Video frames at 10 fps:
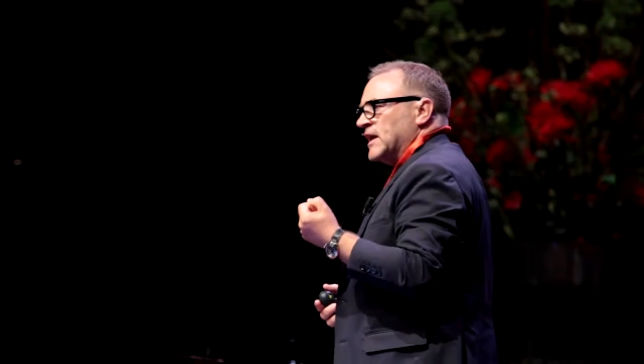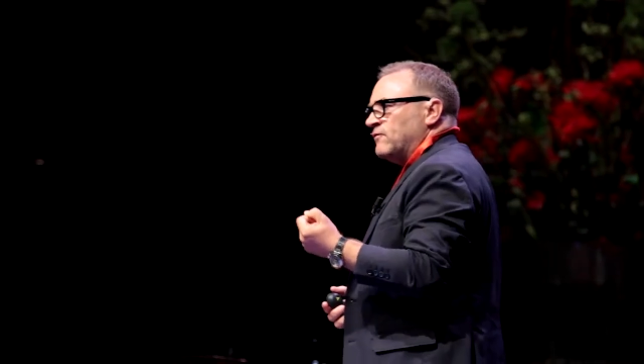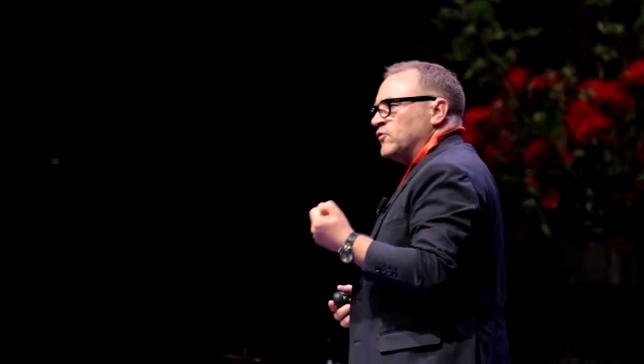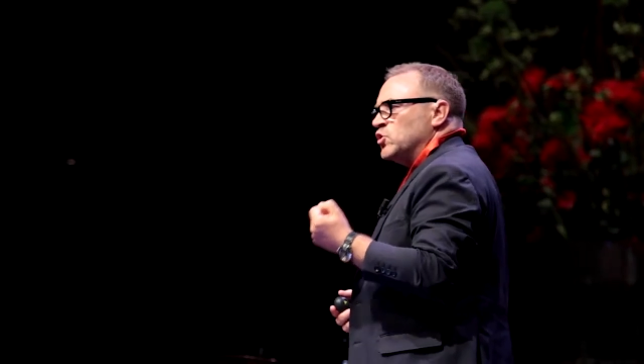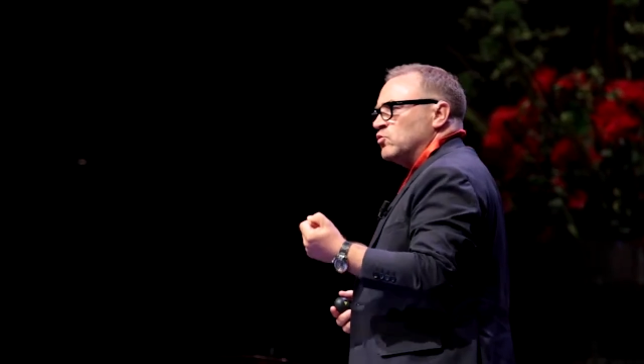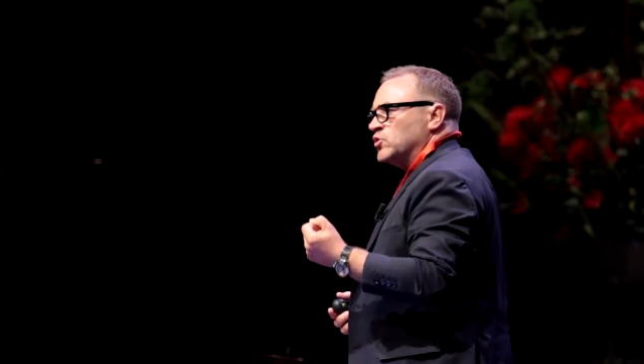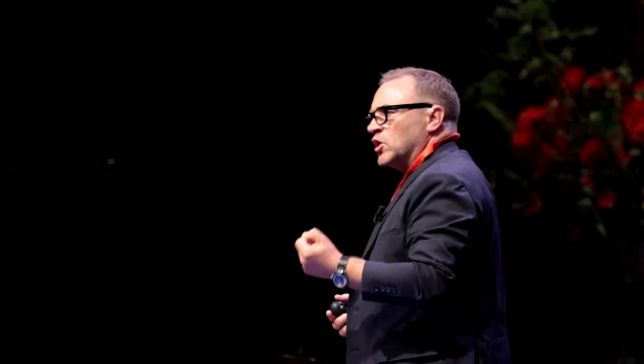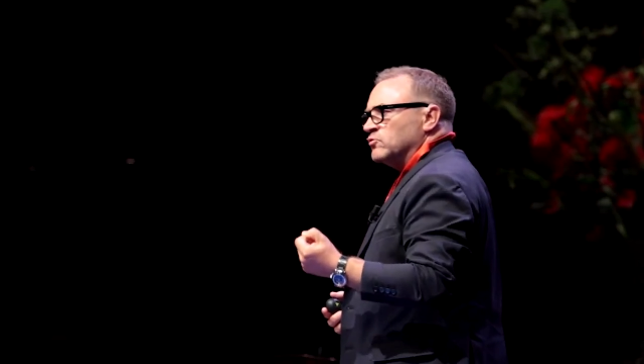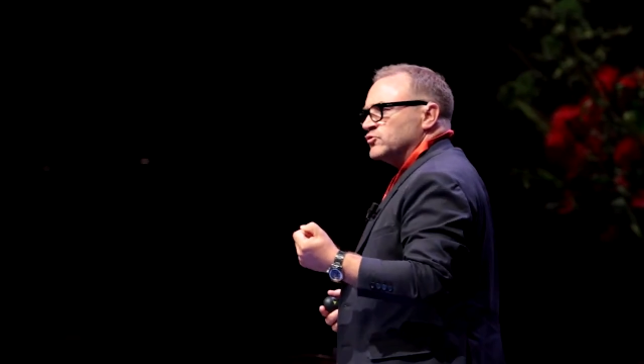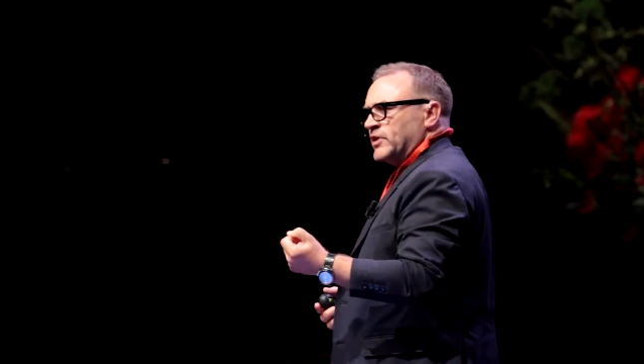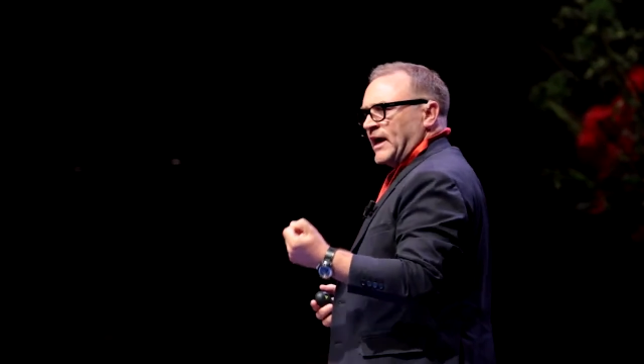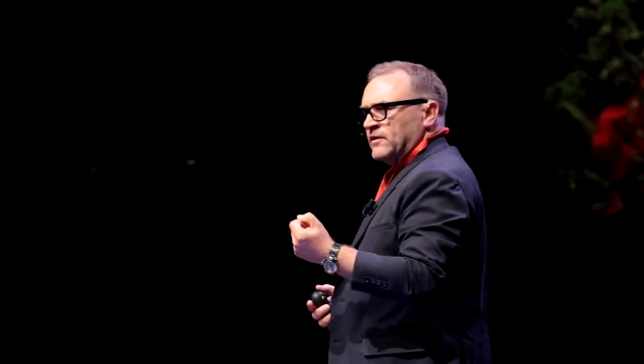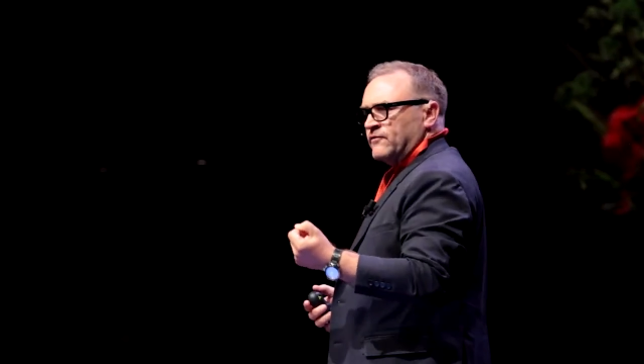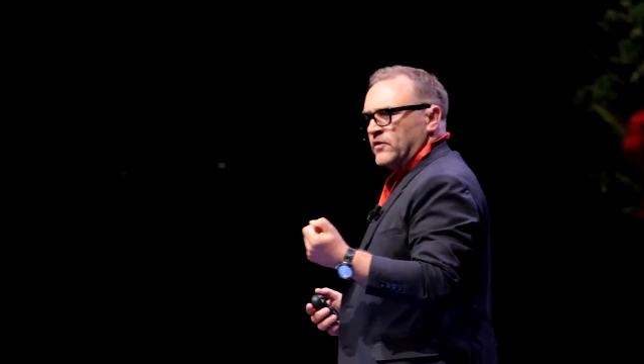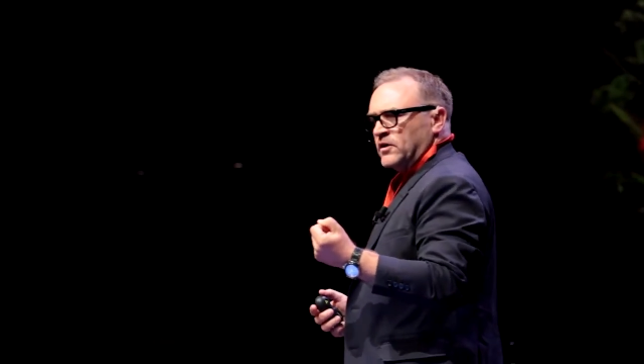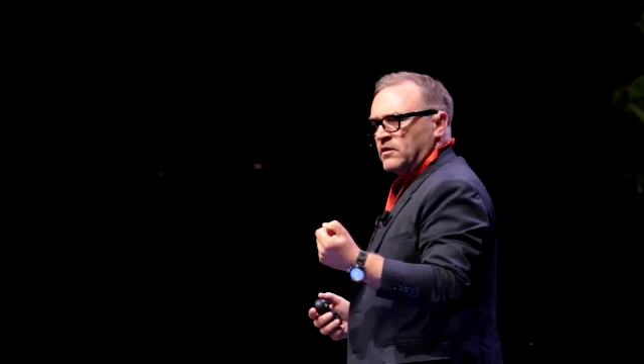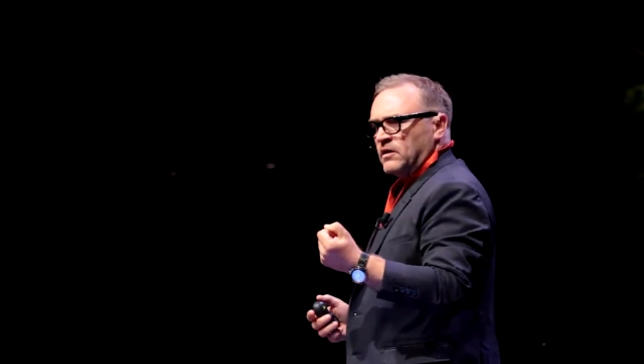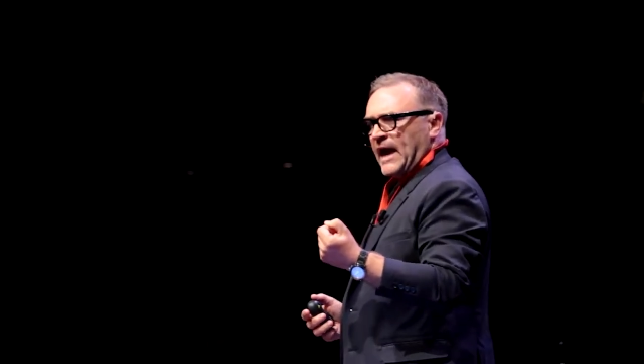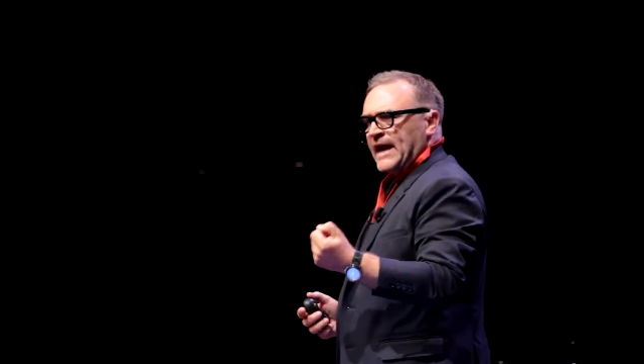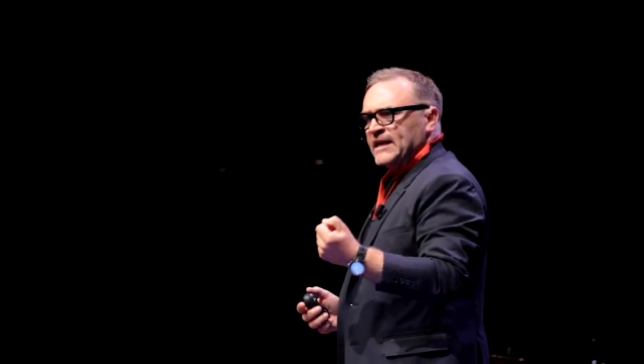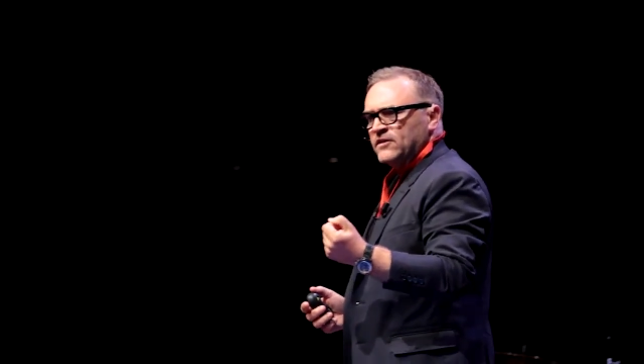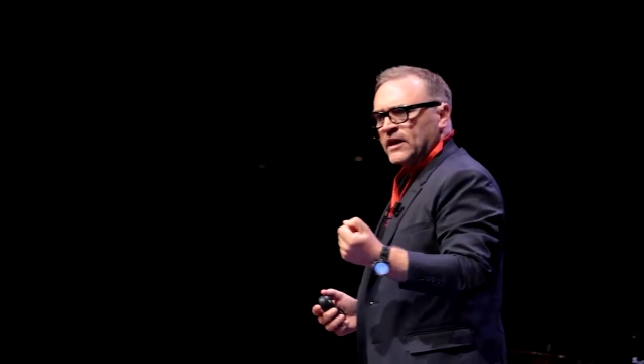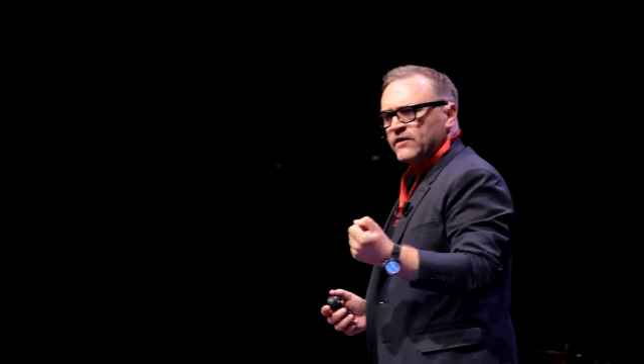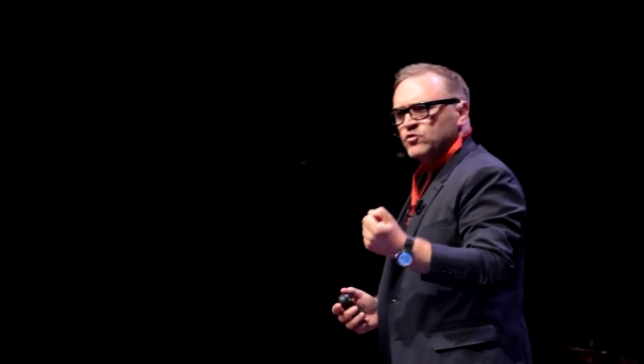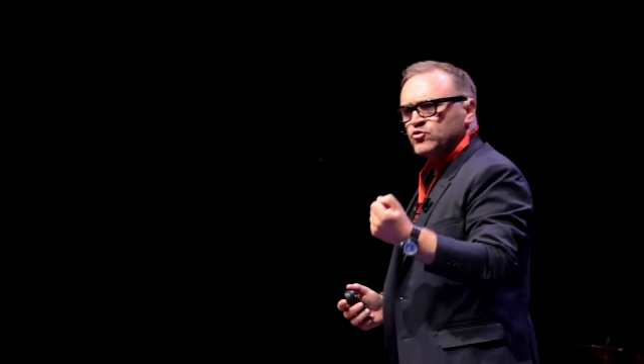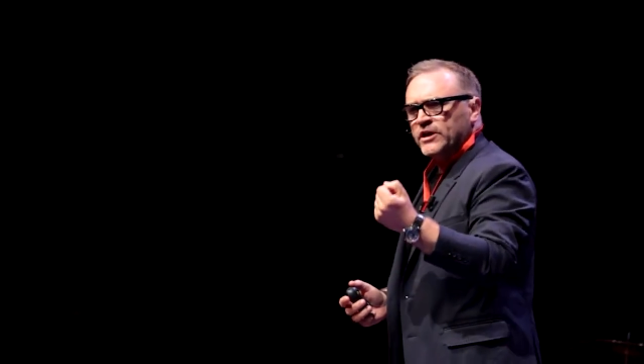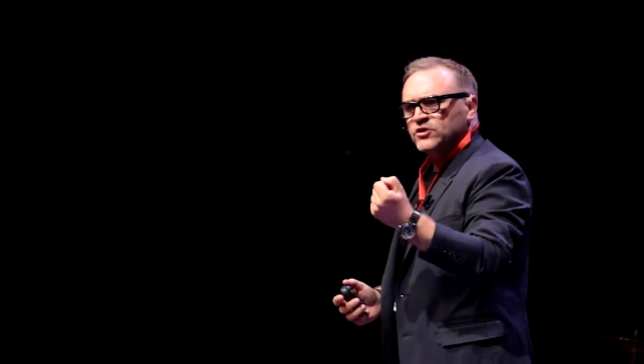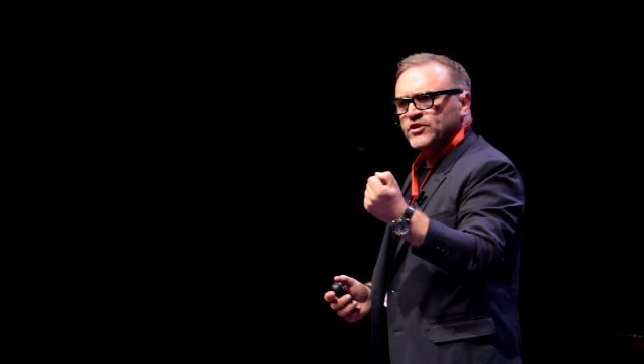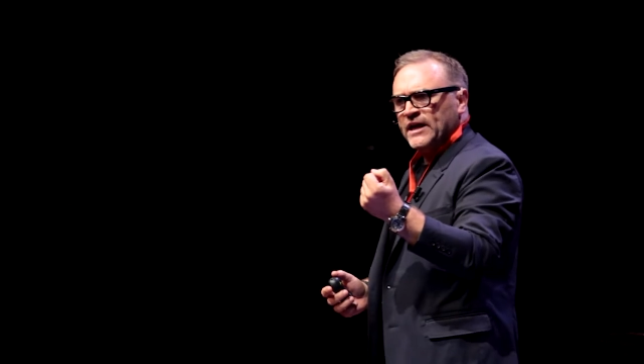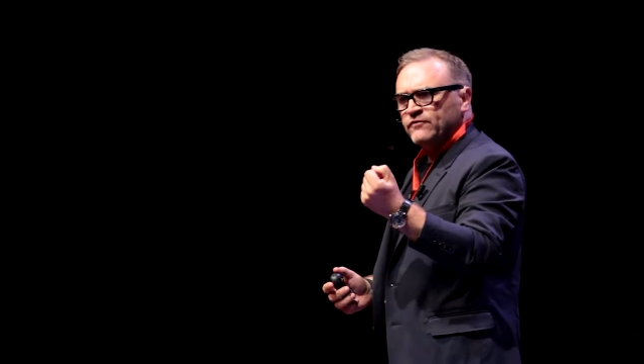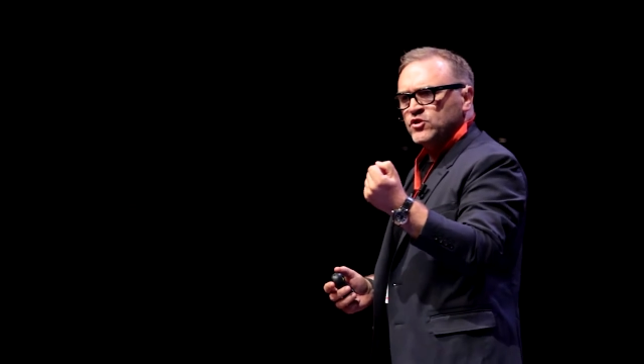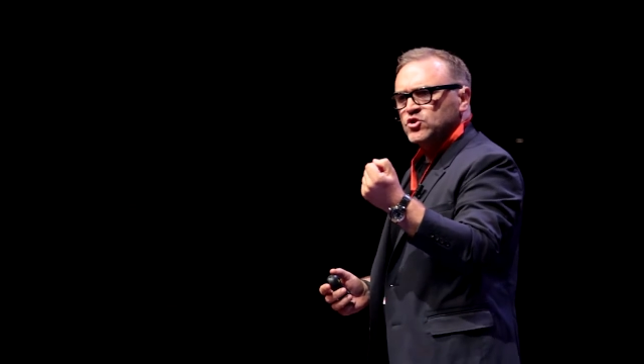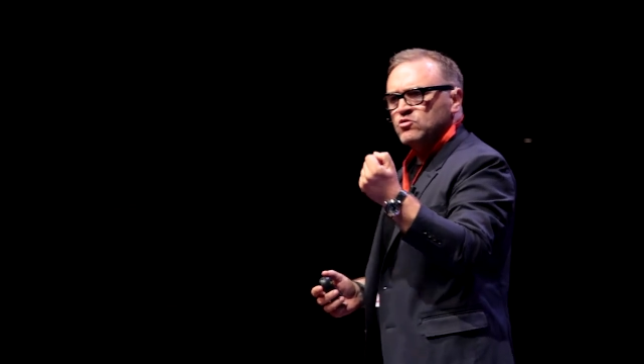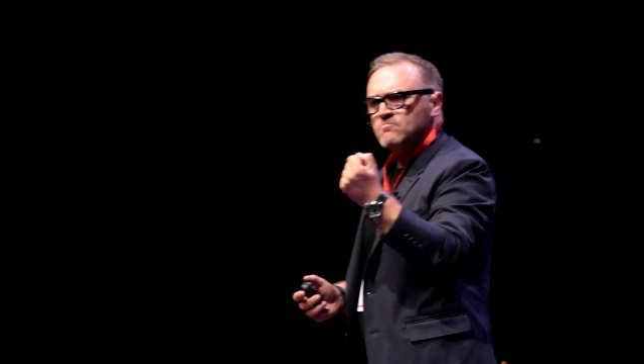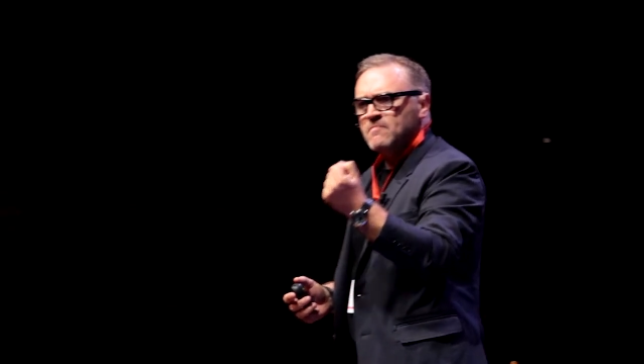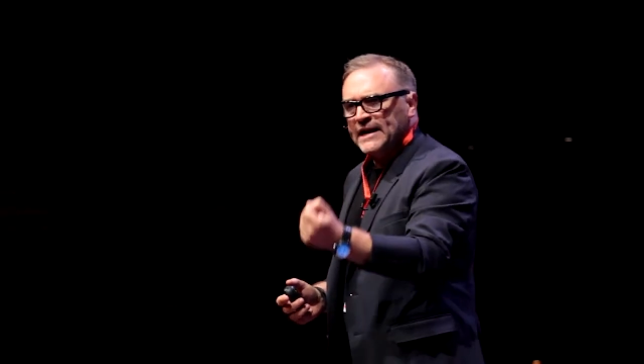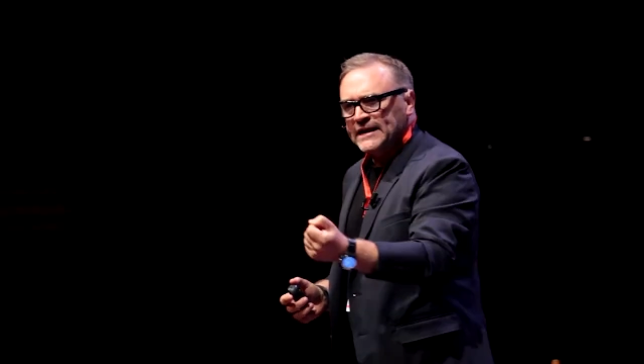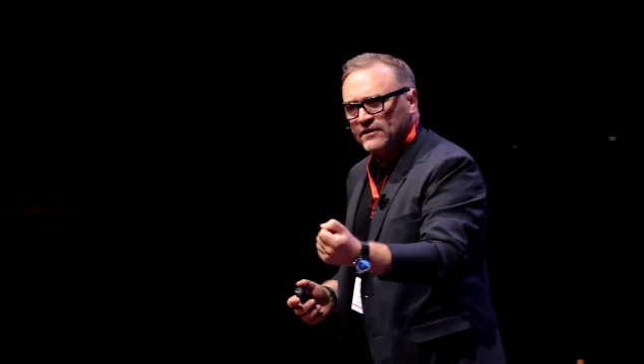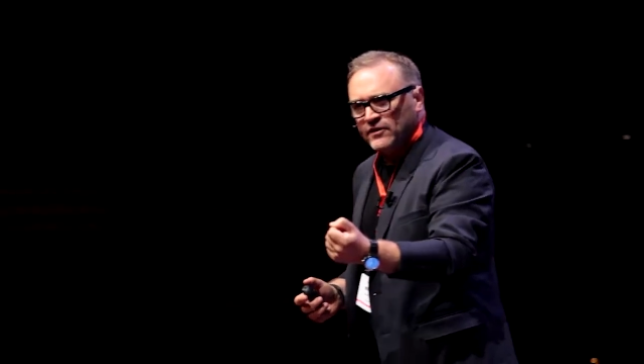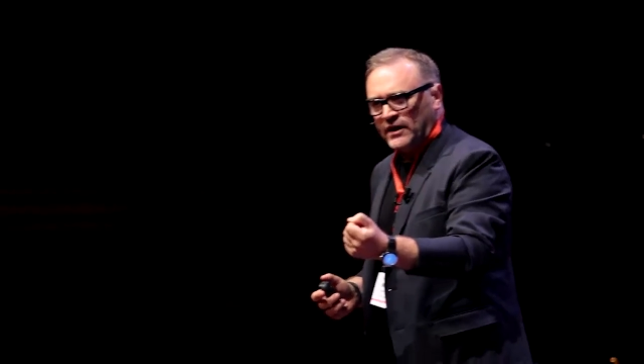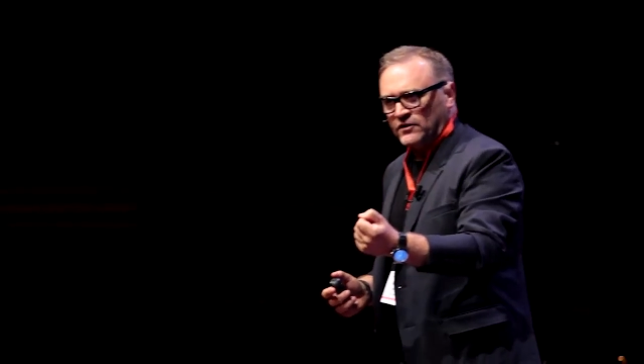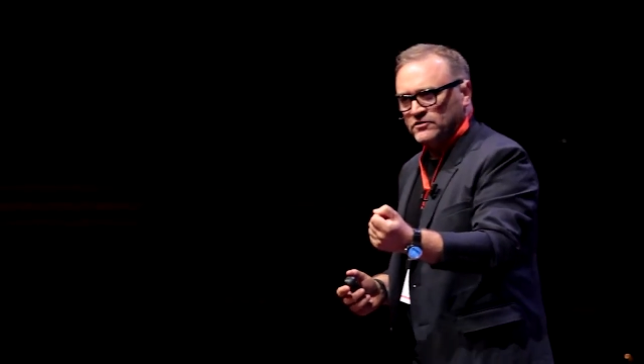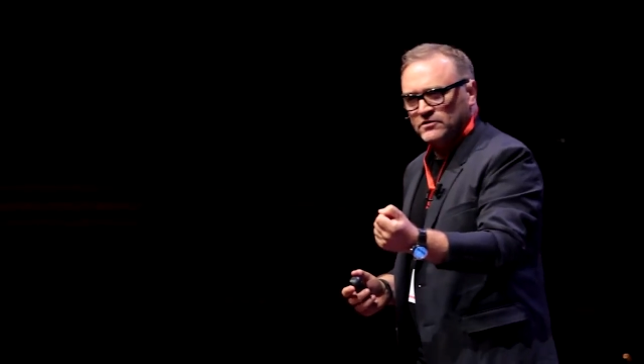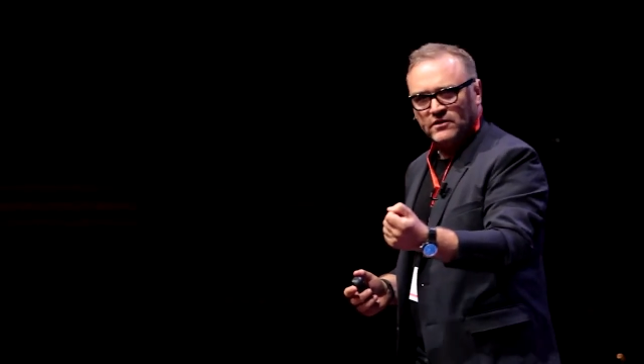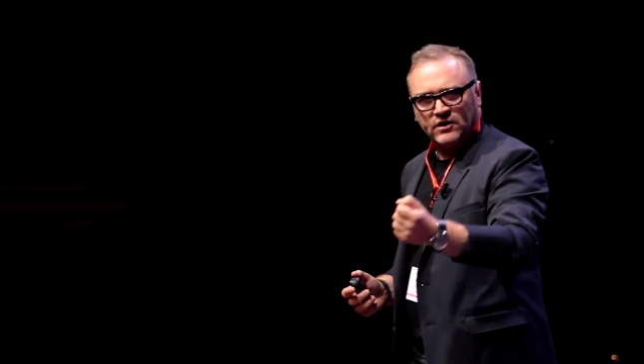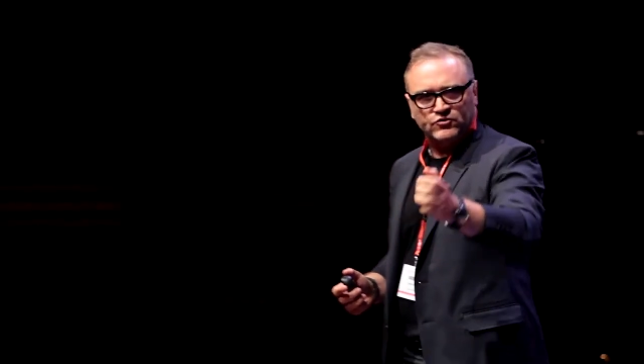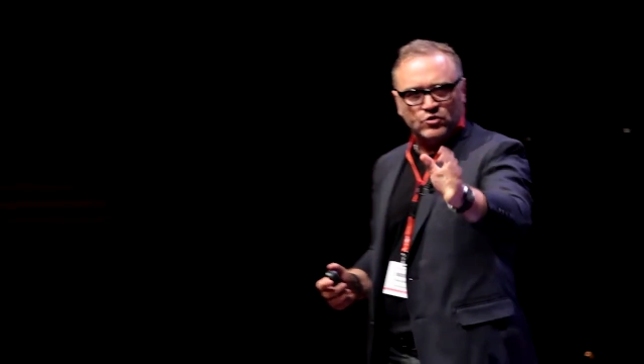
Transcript: if you don't stand for anything, if you try to stand for too many things, I was